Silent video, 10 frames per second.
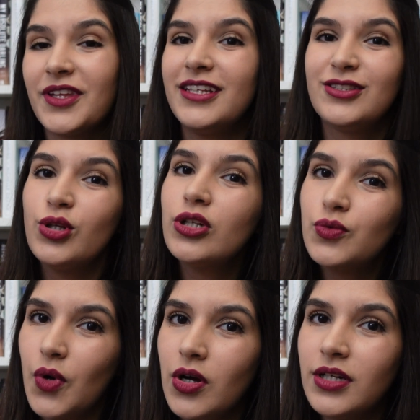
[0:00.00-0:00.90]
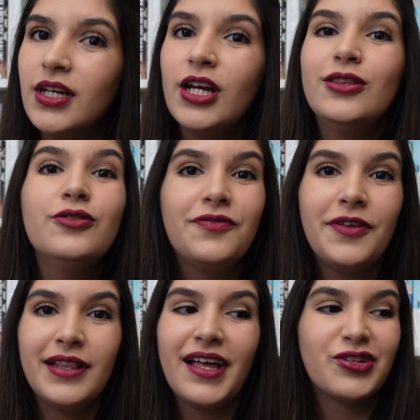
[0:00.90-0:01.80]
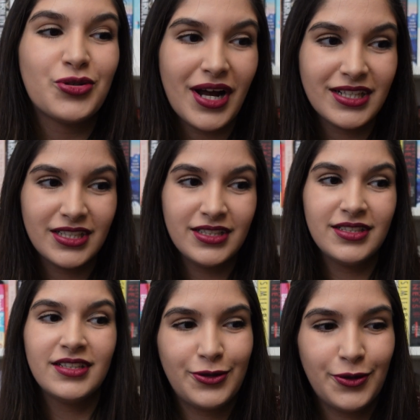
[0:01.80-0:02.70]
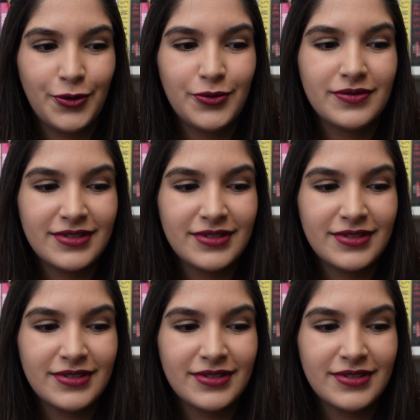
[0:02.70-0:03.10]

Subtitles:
it's not wrong to feel attracted to